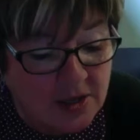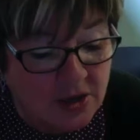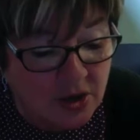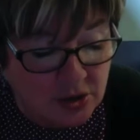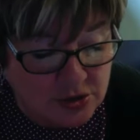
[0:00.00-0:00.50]

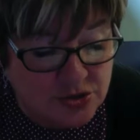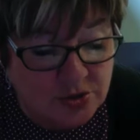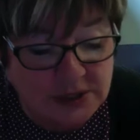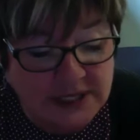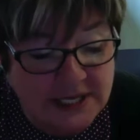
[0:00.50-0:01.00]

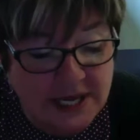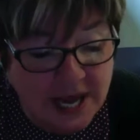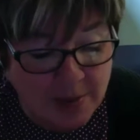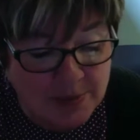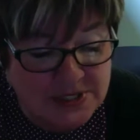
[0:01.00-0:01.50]
culturally
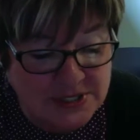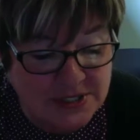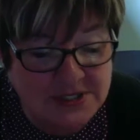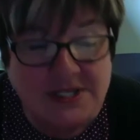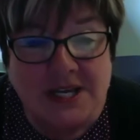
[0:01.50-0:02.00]

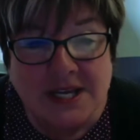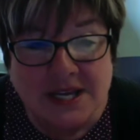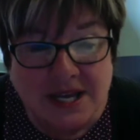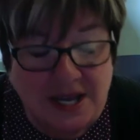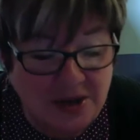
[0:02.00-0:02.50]
competent
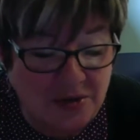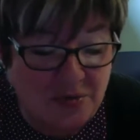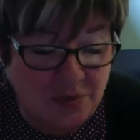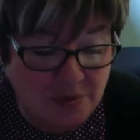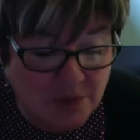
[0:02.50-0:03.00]
health
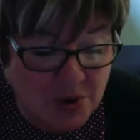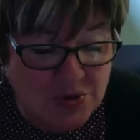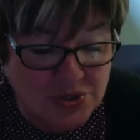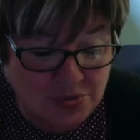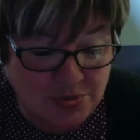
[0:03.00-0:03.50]

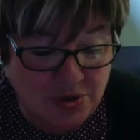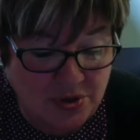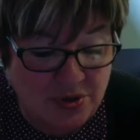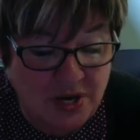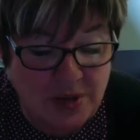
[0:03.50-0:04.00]
promotion
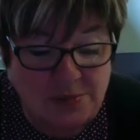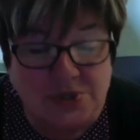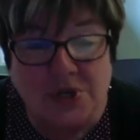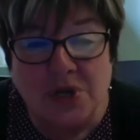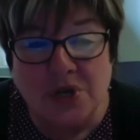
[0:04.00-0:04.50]
programs